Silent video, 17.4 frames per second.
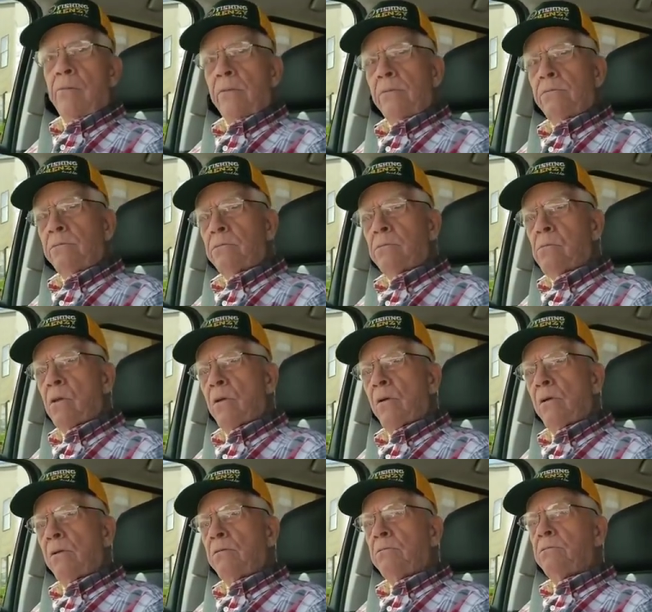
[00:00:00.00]

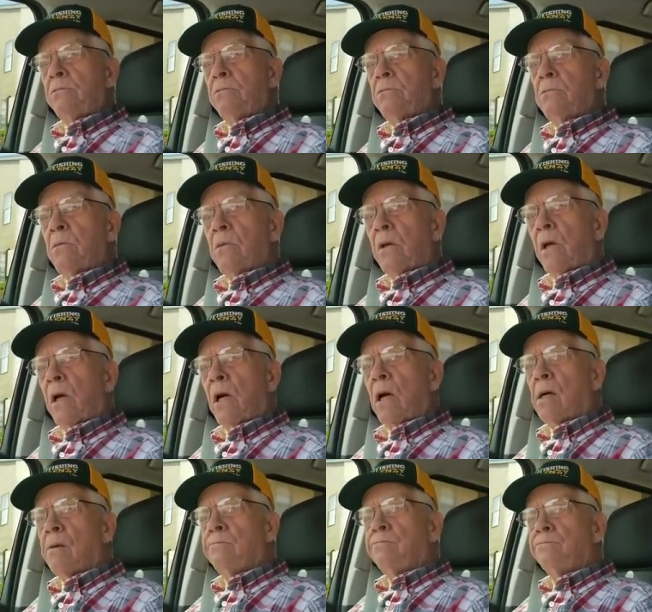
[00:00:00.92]

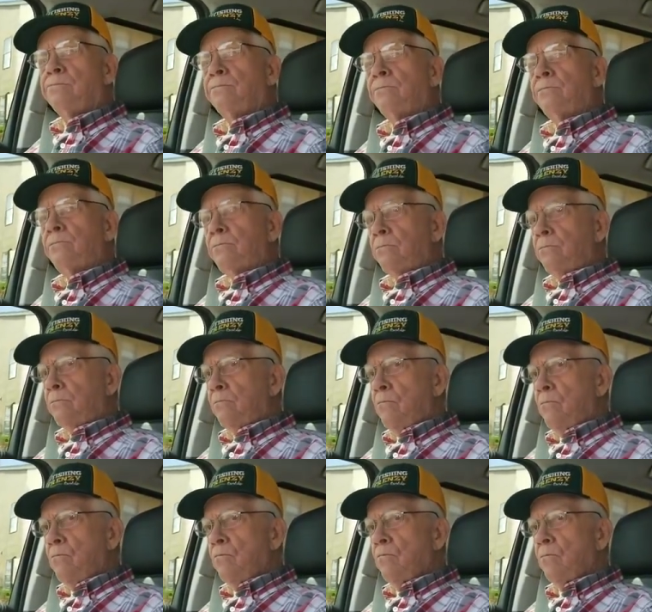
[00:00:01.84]

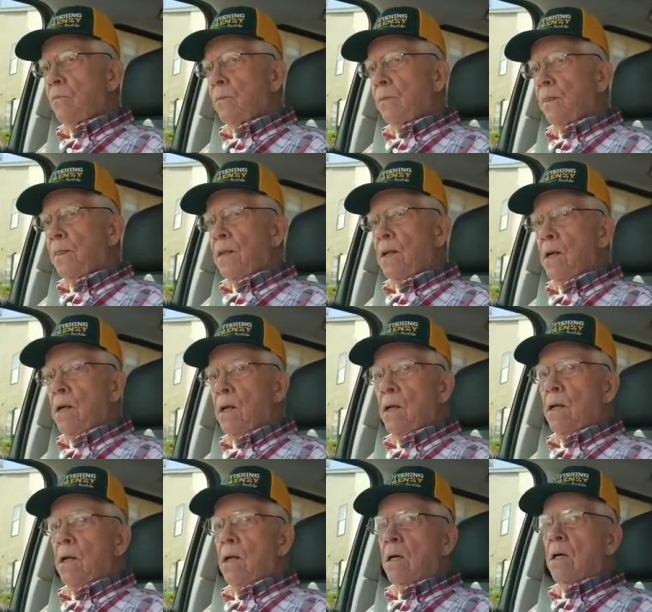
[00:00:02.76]
(silence)